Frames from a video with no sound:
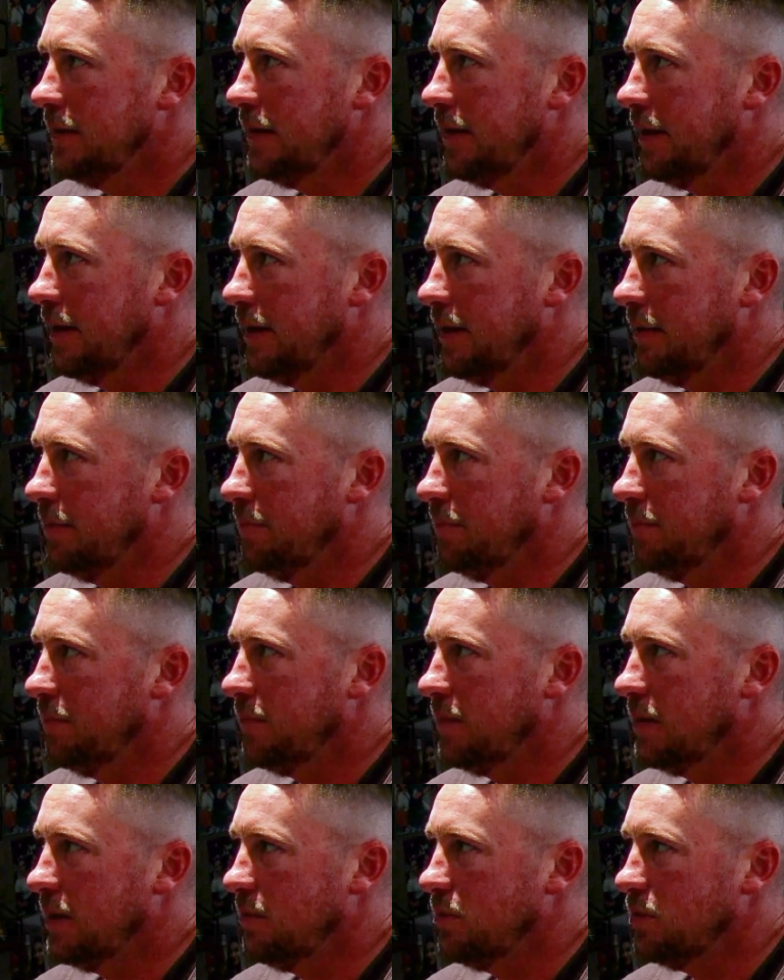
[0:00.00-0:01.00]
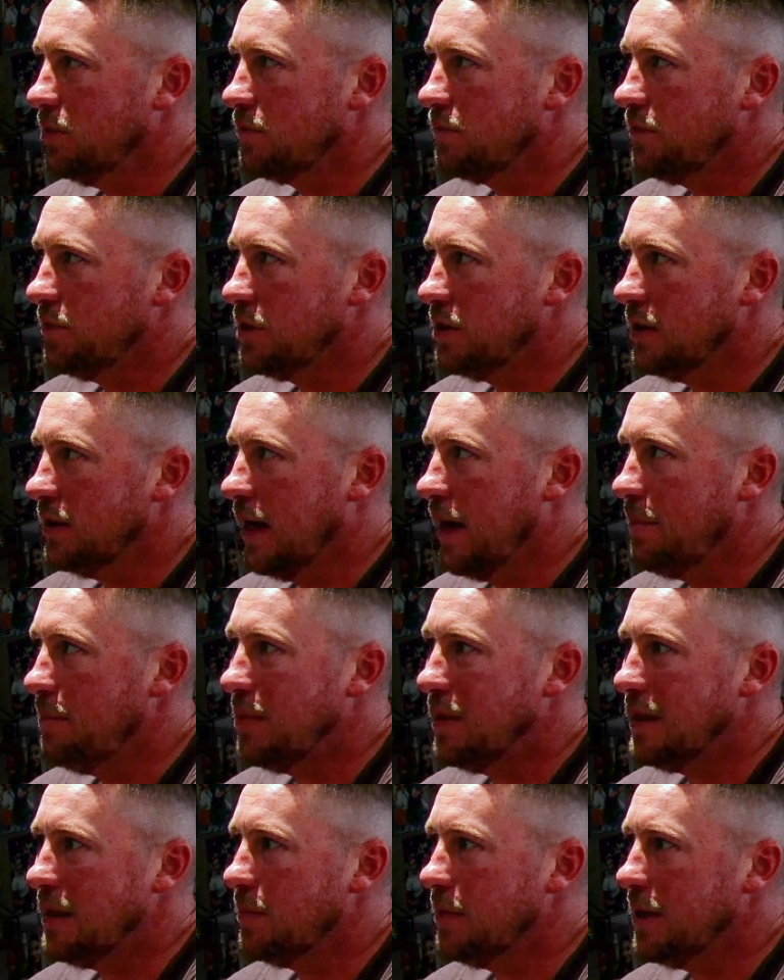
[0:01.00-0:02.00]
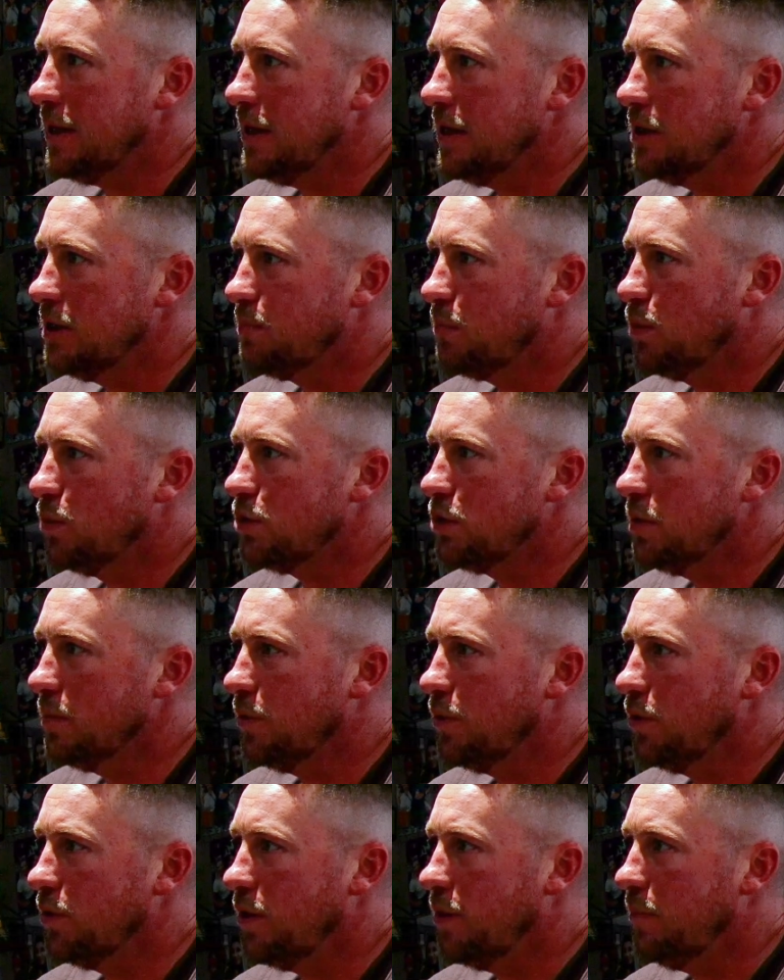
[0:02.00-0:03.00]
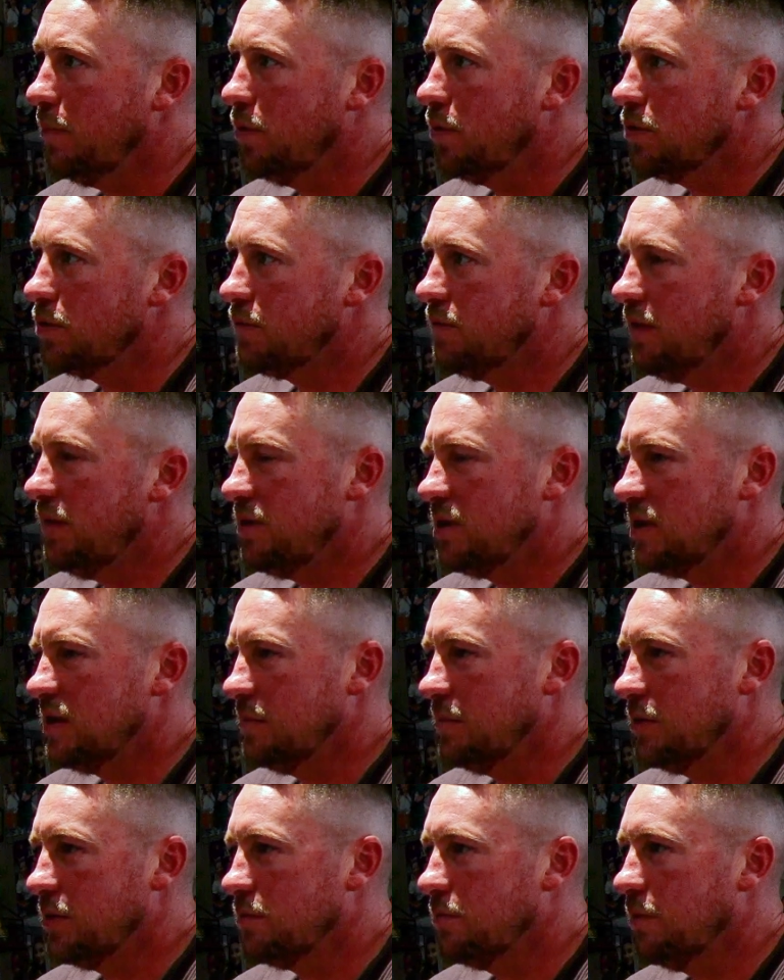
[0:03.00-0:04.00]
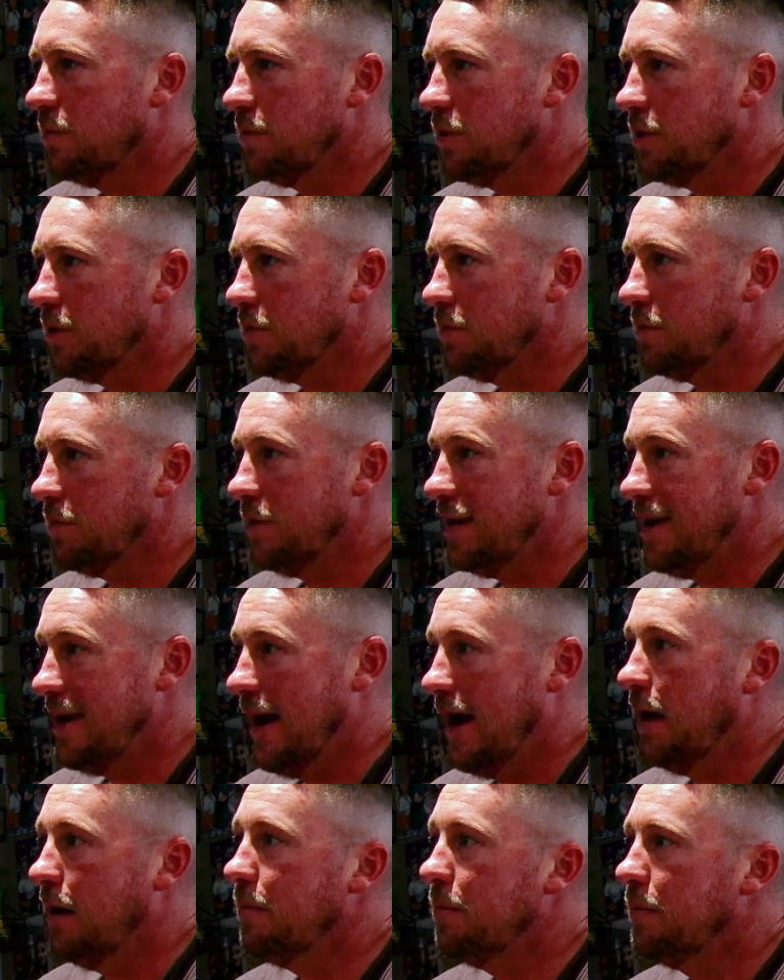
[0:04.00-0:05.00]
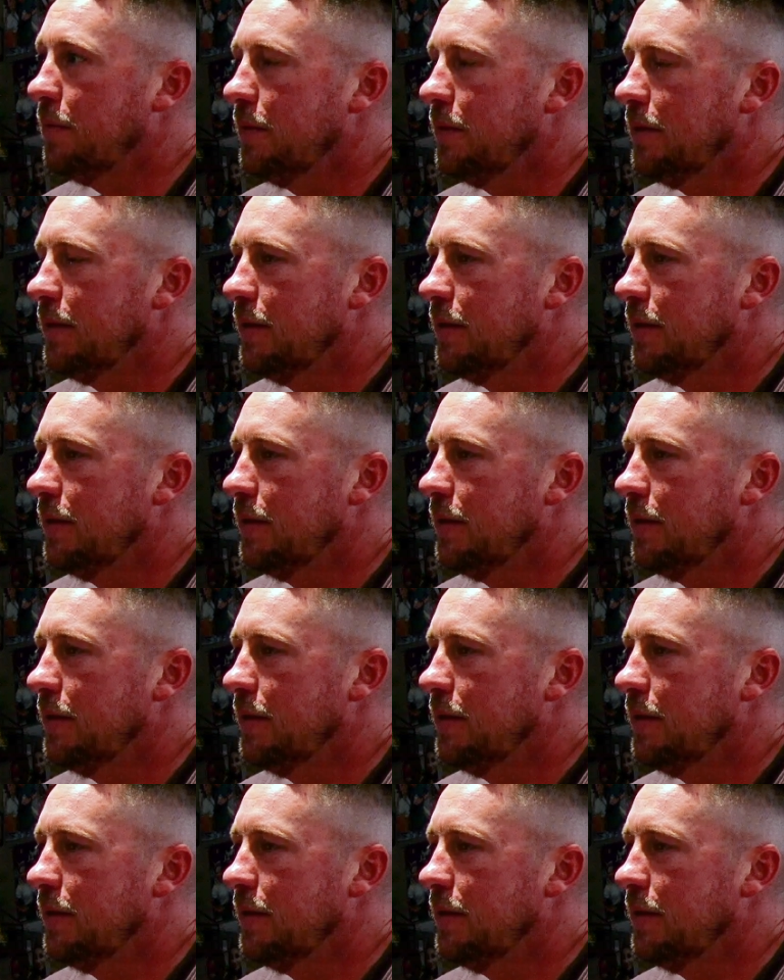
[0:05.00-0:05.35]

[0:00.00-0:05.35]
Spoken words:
They were just fishing like BBs, pushing them under the bush. Very similar to what we do now.